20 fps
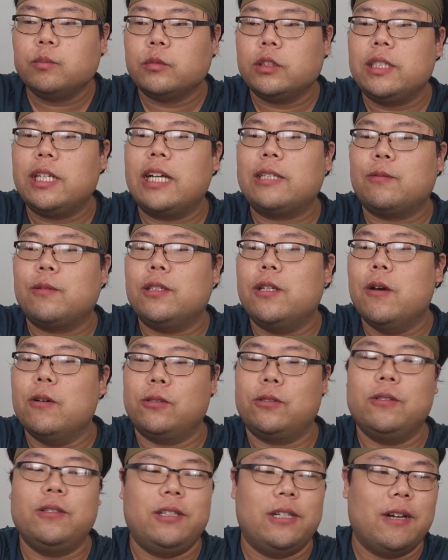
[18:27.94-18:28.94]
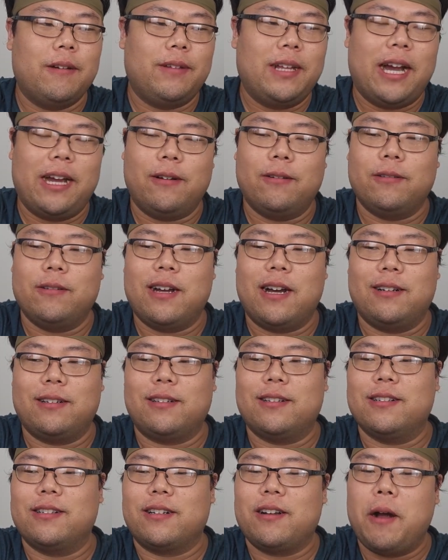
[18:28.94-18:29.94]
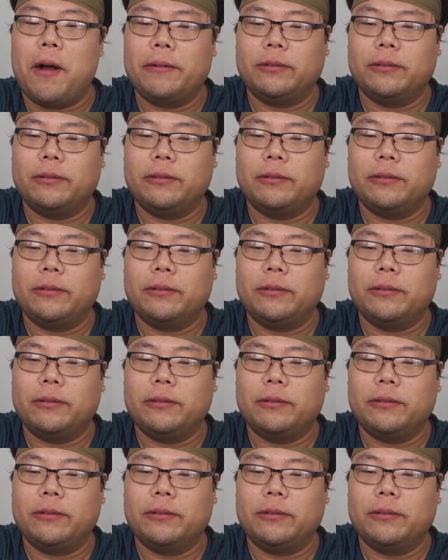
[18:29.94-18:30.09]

You guys will know soon enough that I don't know how to cook.